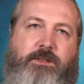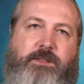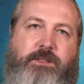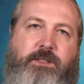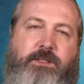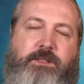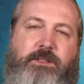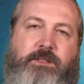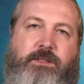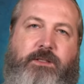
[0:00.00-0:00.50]

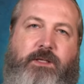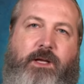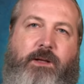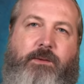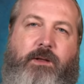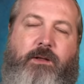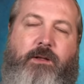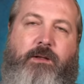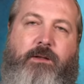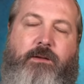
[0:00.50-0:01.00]
just
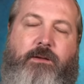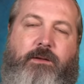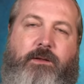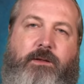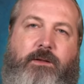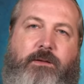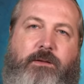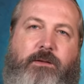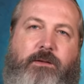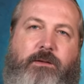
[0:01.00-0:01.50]

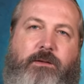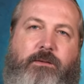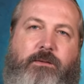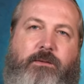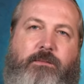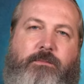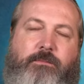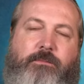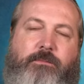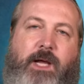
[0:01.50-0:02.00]

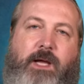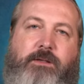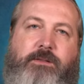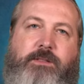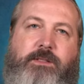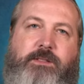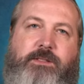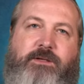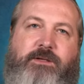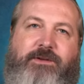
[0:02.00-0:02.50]

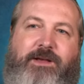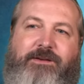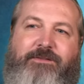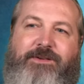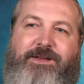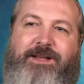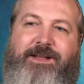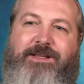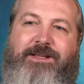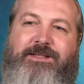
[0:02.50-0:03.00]
mountains of
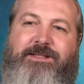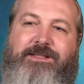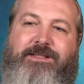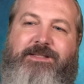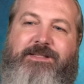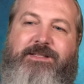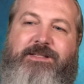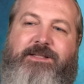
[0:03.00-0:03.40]
evidence